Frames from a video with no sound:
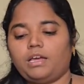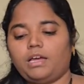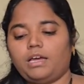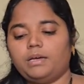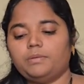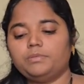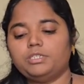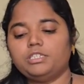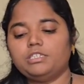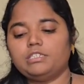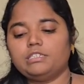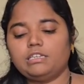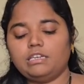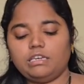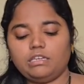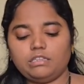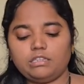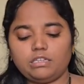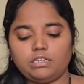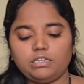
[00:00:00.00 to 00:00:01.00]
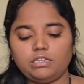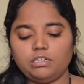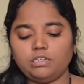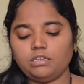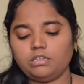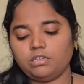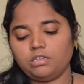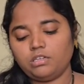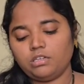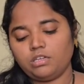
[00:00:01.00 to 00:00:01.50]
I'm just saying that,
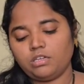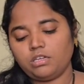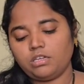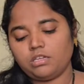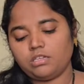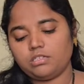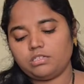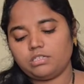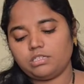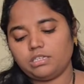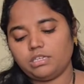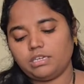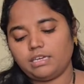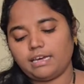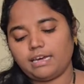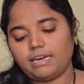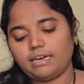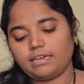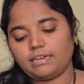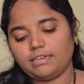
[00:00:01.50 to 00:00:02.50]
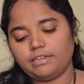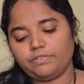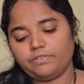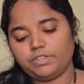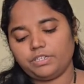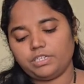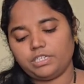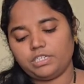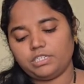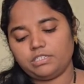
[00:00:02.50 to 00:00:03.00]
see,
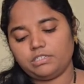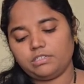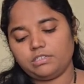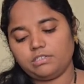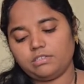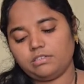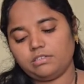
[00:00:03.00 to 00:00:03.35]
activities,